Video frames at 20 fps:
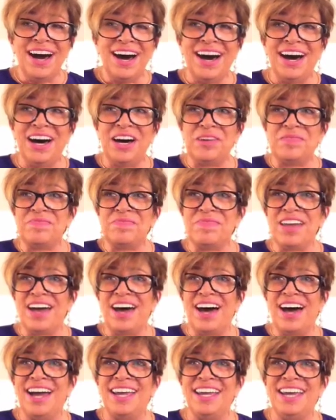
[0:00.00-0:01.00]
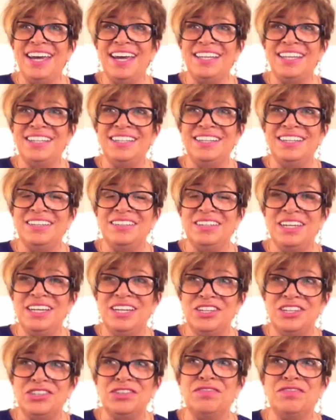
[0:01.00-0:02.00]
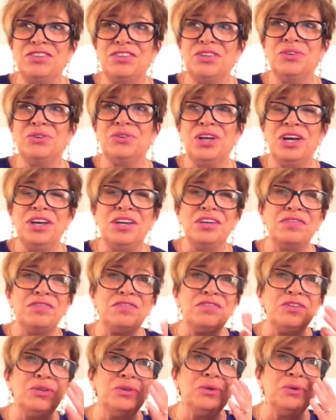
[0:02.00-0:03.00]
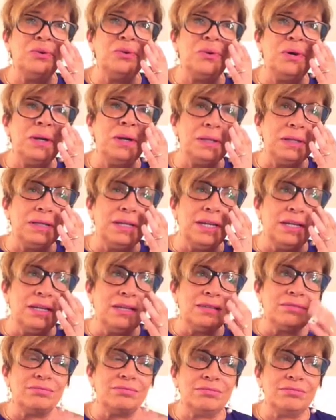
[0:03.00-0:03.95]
Um, I had interviewed a few, like,